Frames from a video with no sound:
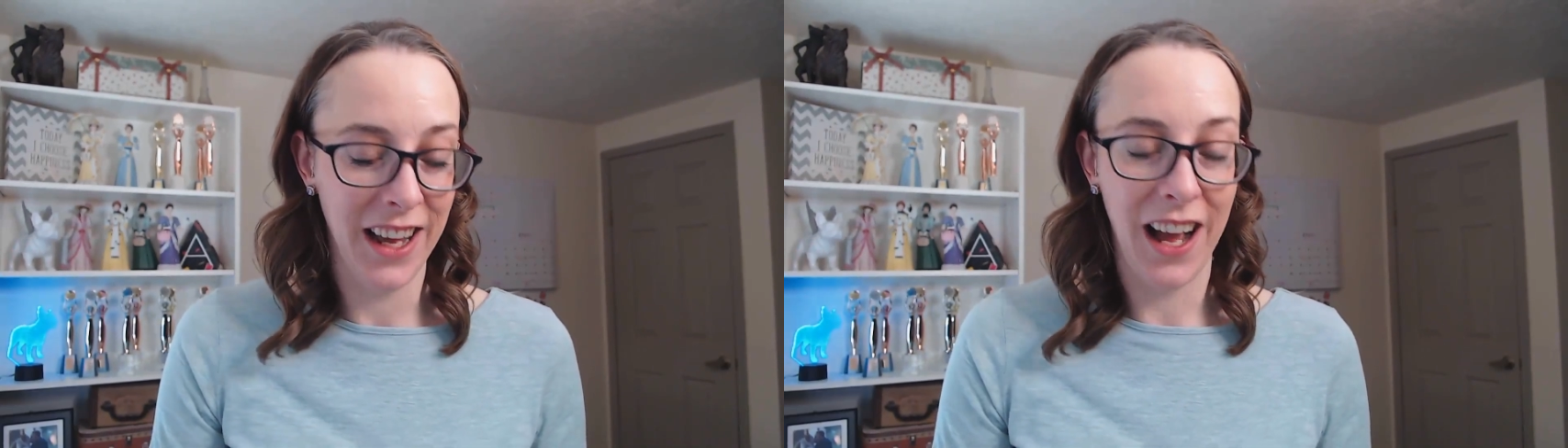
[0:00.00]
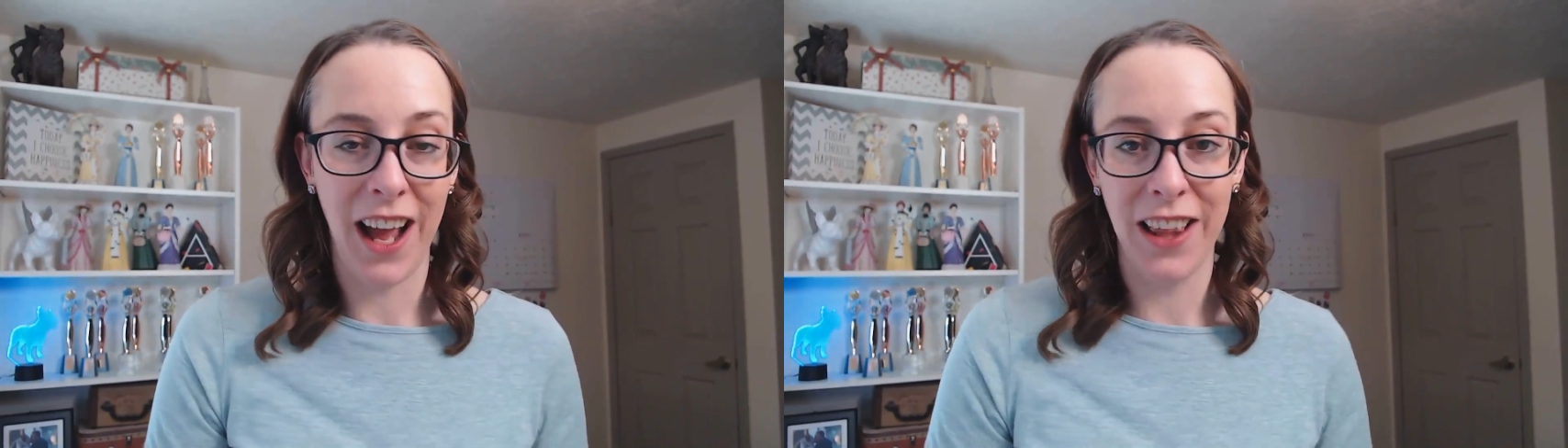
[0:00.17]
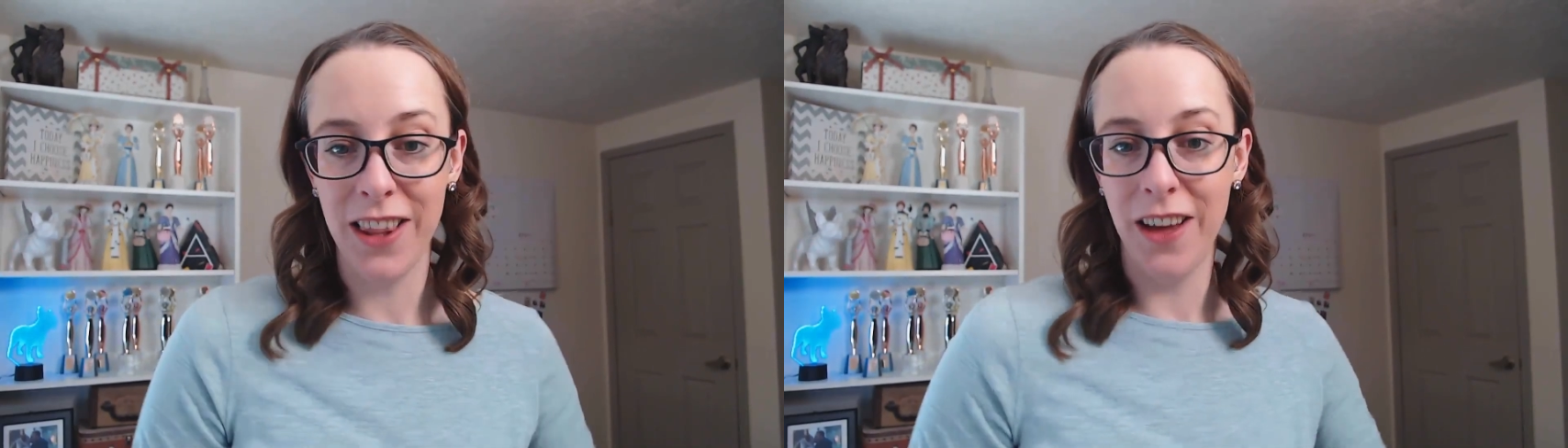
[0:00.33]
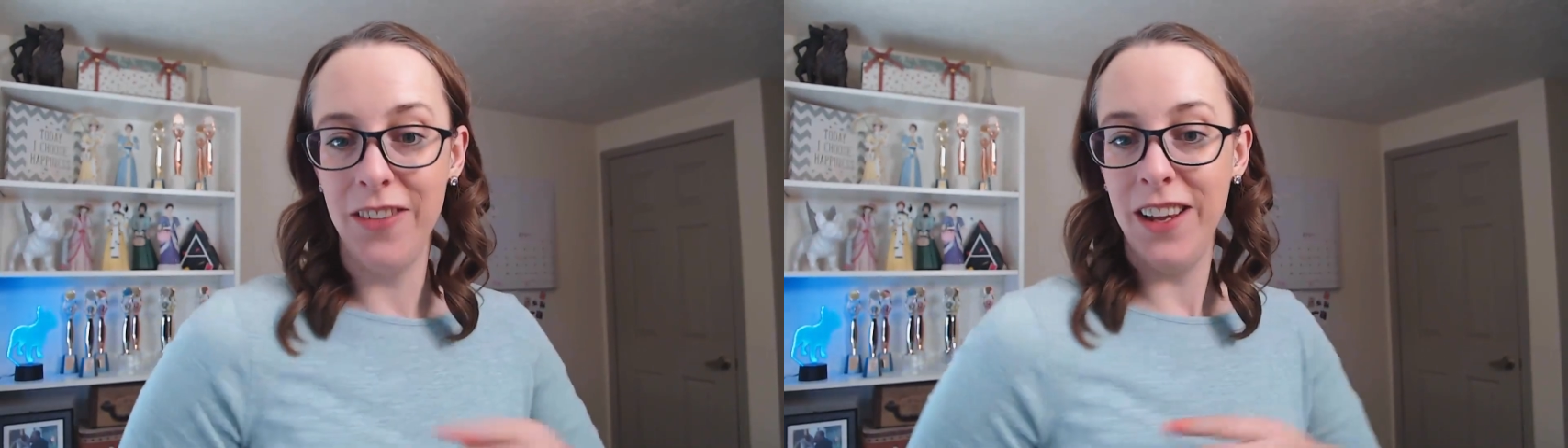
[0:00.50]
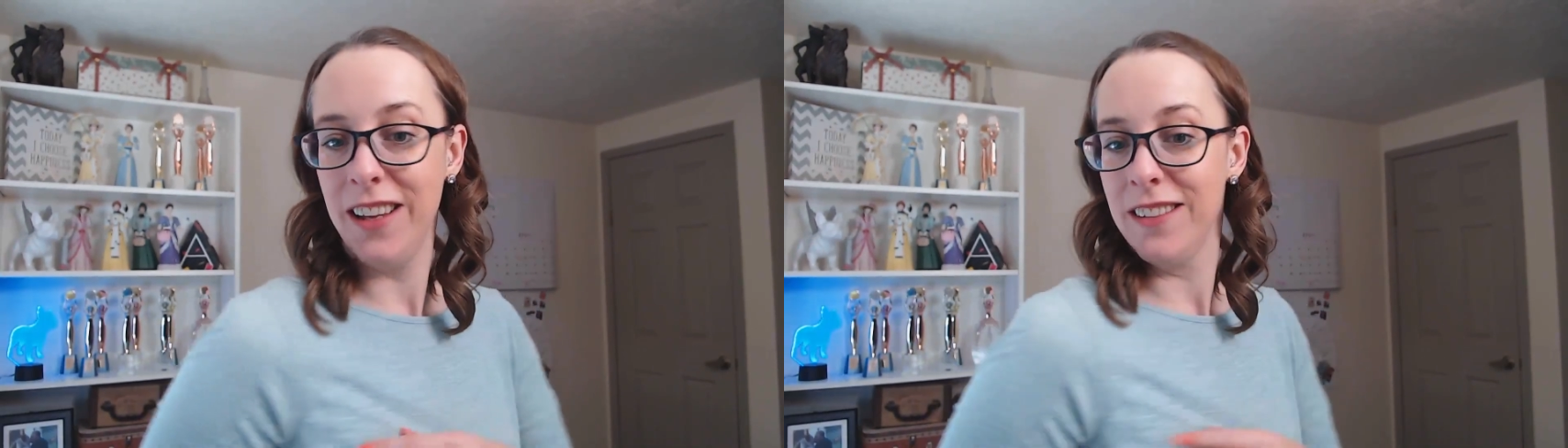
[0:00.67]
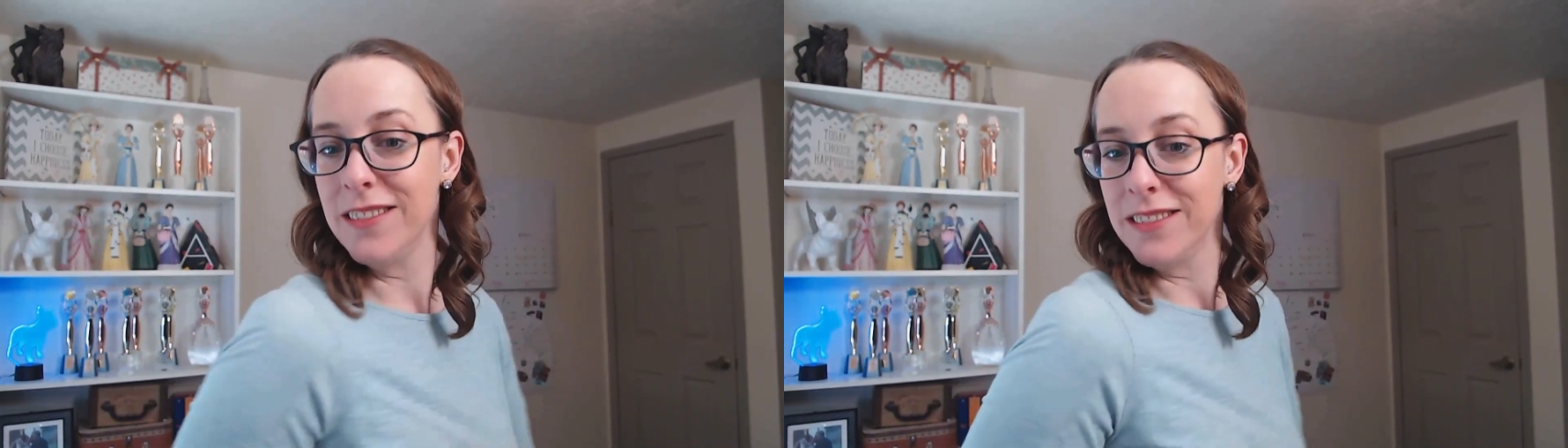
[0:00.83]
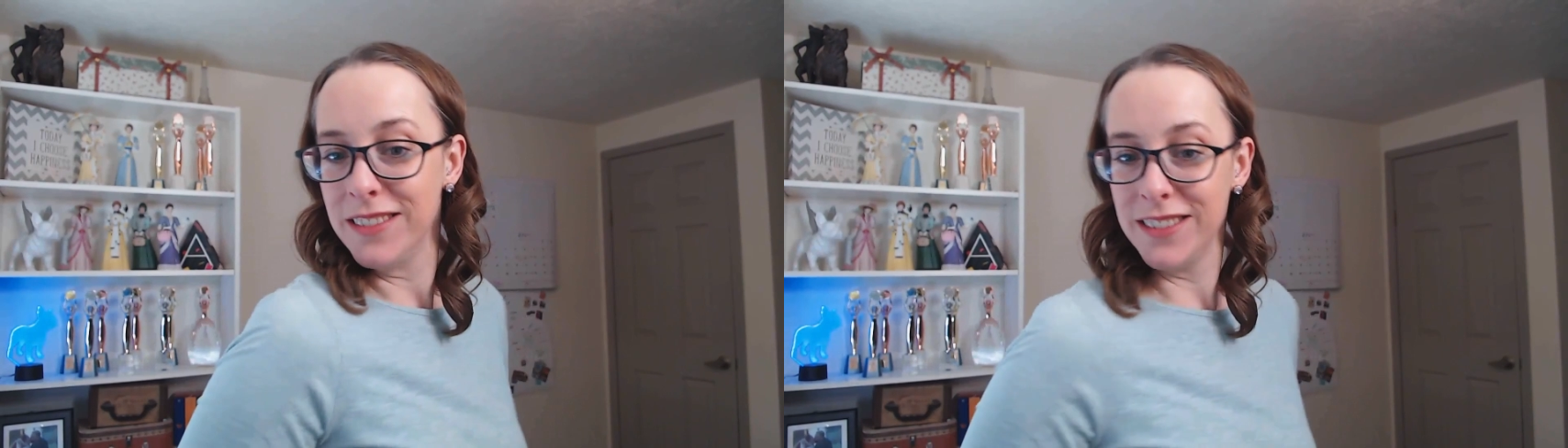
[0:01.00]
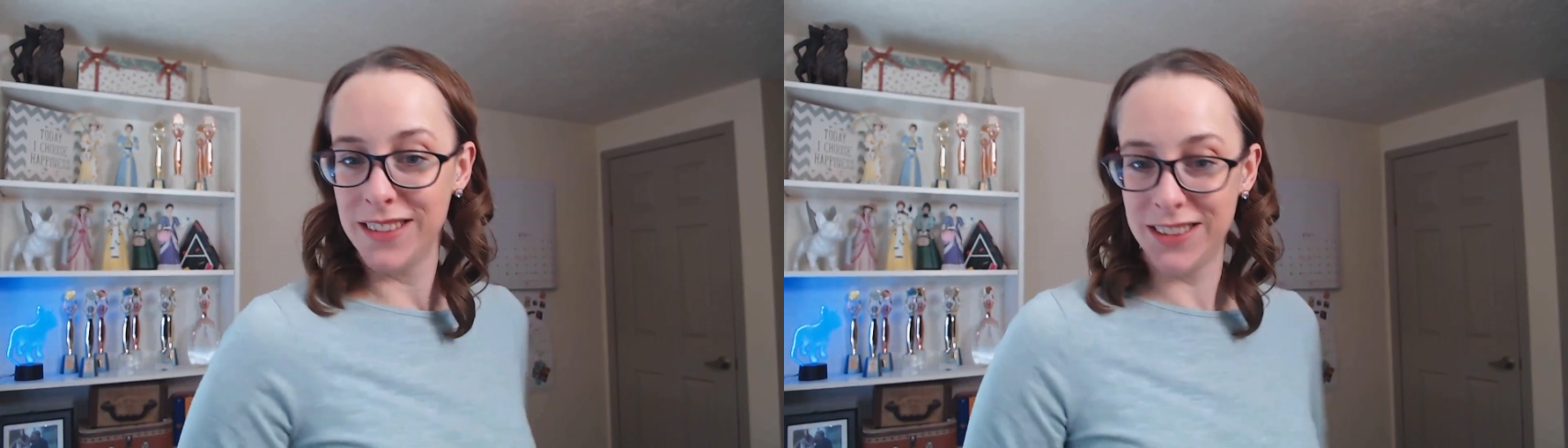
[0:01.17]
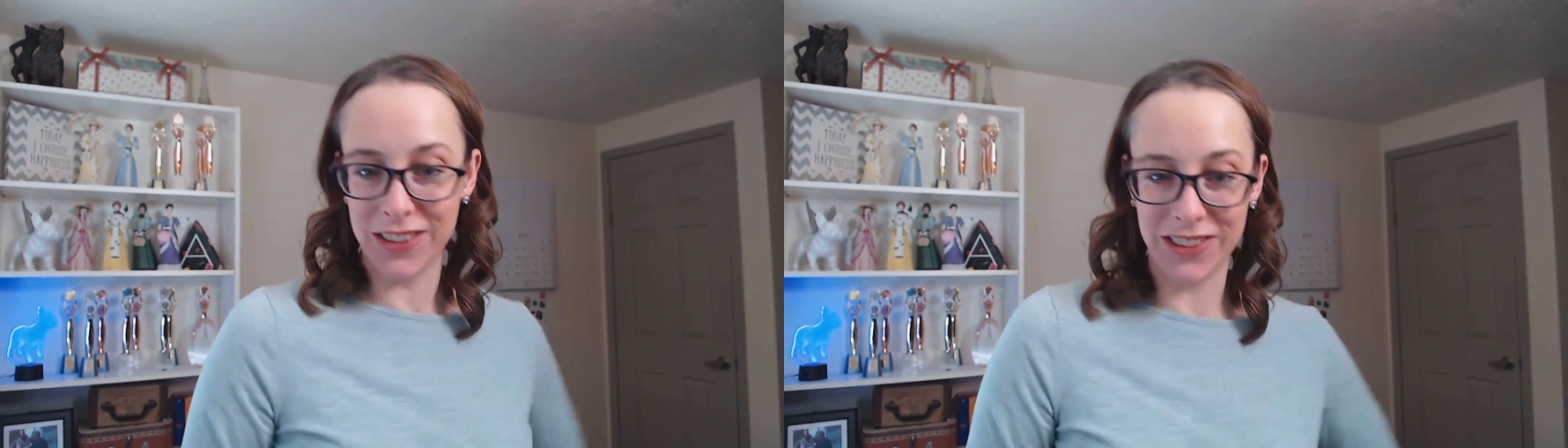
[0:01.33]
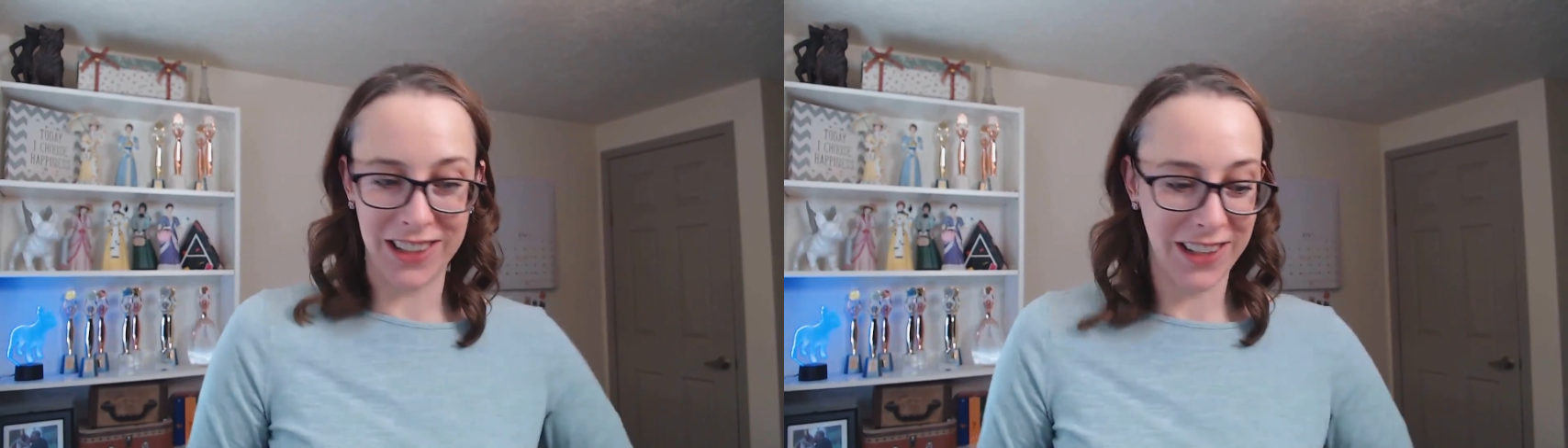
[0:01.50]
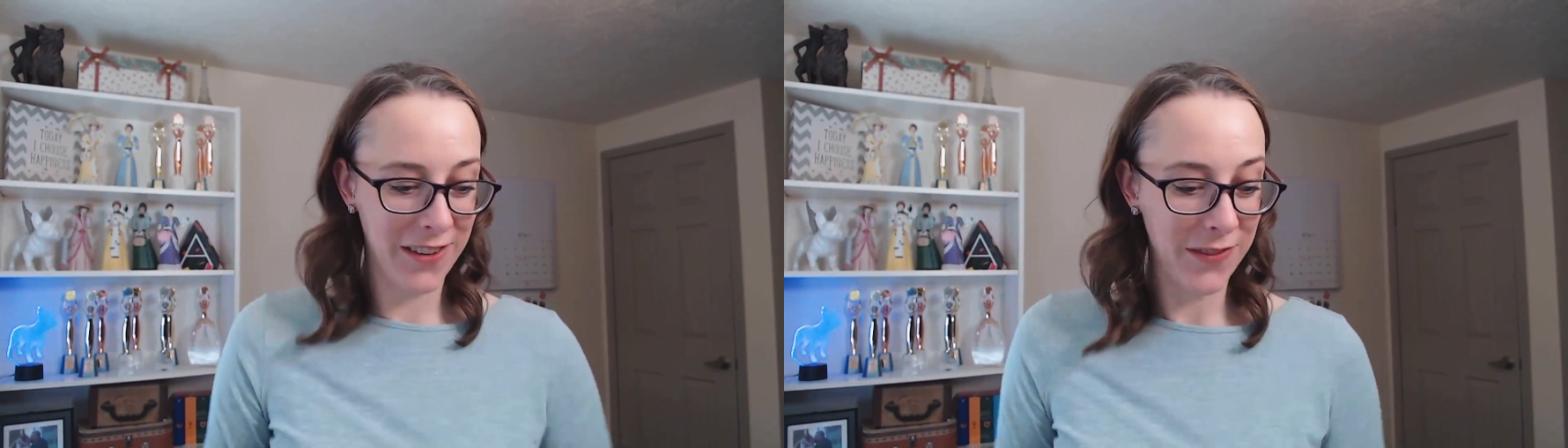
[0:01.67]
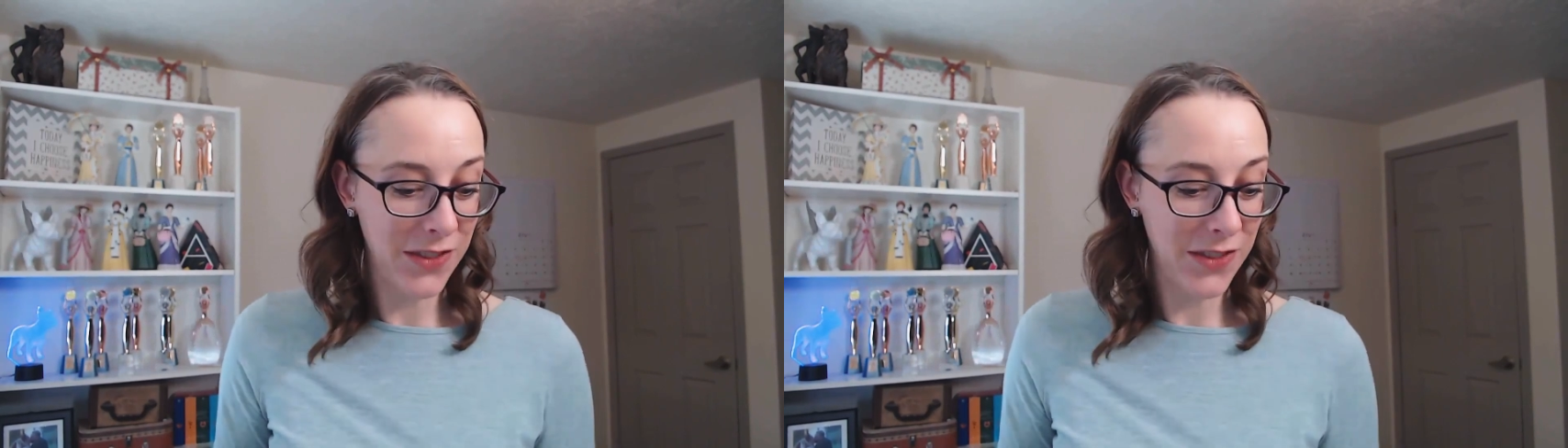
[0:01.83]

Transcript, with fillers: I love it, so cute.